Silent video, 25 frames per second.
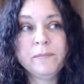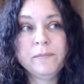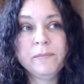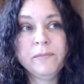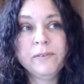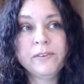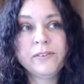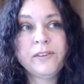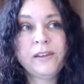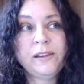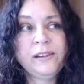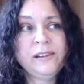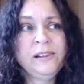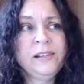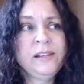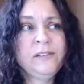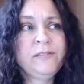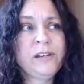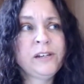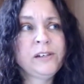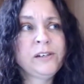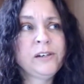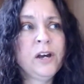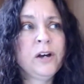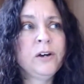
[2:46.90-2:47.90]
so
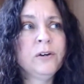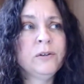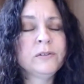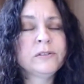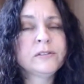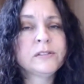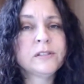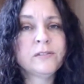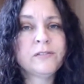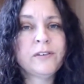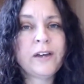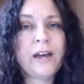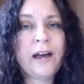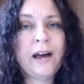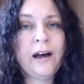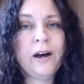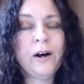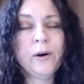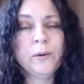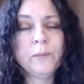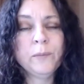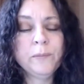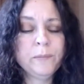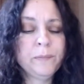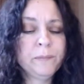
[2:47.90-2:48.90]
leaving notes of
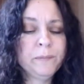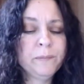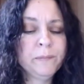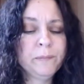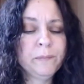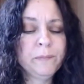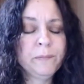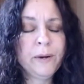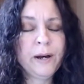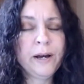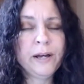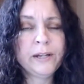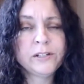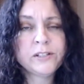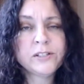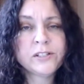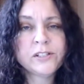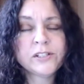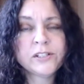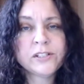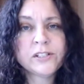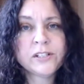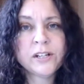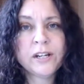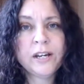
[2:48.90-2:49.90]
how
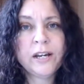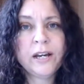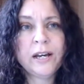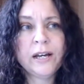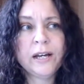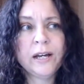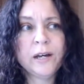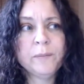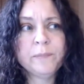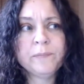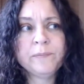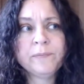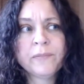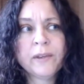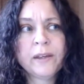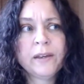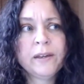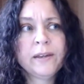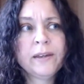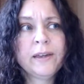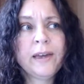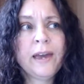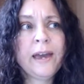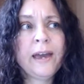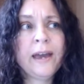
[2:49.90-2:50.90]
much um,
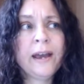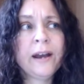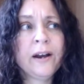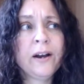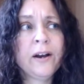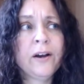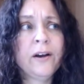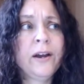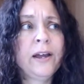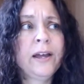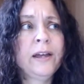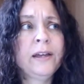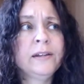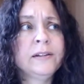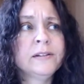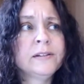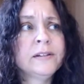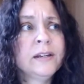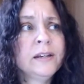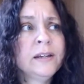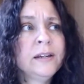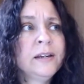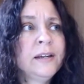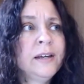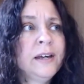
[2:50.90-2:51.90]
care and
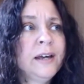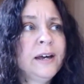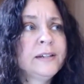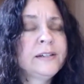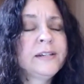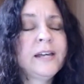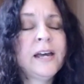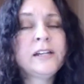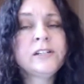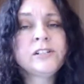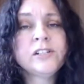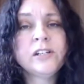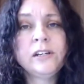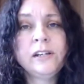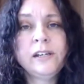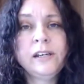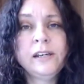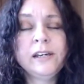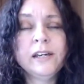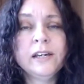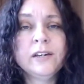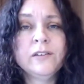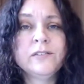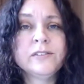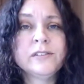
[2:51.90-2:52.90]
attention he
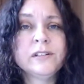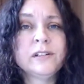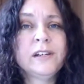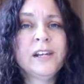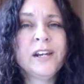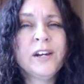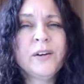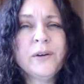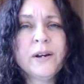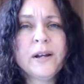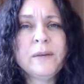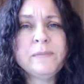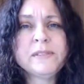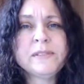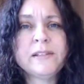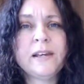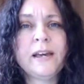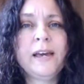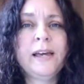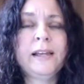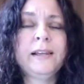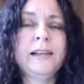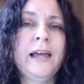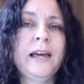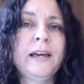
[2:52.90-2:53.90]
gives, and you know what I'm
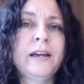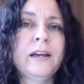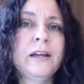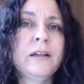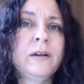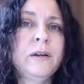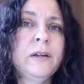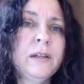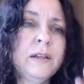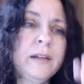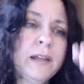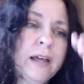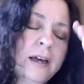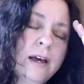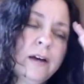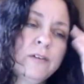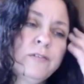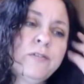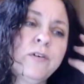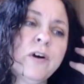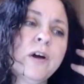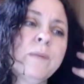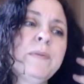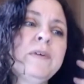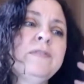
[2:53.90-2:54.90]
saying, like a
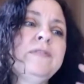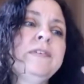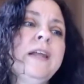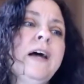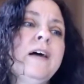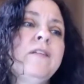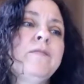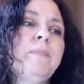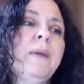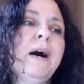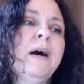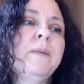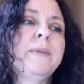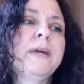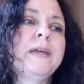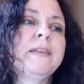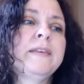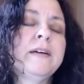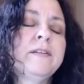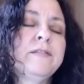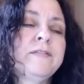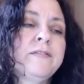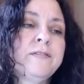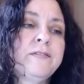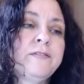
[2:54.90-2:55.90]
form of love bombing
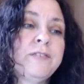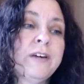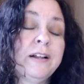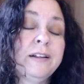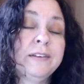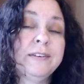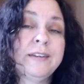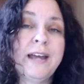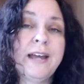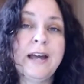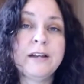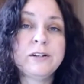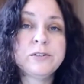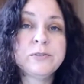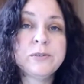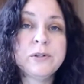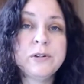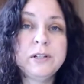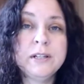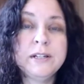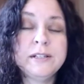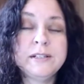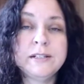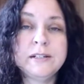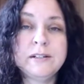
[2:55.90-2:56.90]
that felt
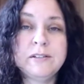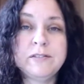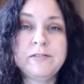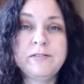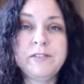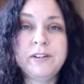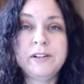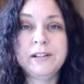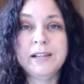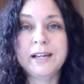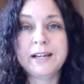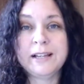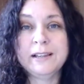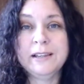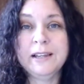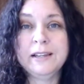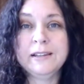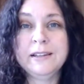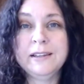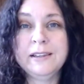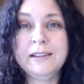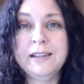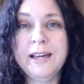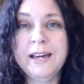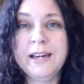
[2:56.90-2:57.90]
natural. It didn't feel like
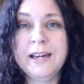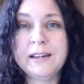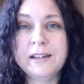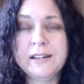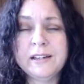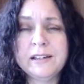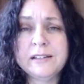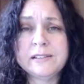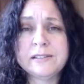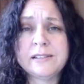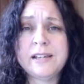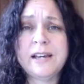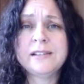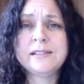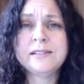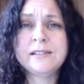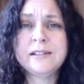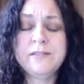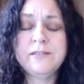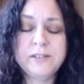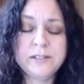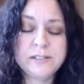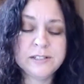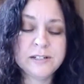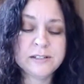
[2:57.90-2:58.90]
like
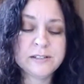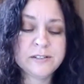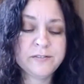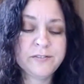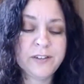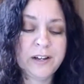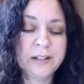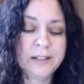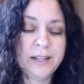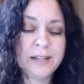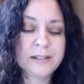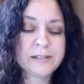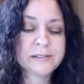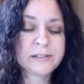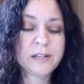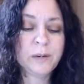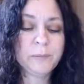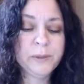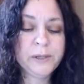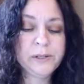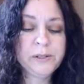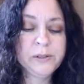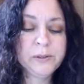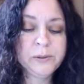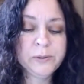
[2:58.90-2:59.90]
excessive. It just felt like
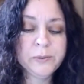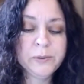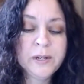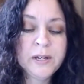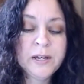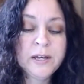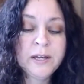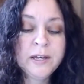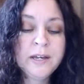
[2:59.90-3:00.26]
someone who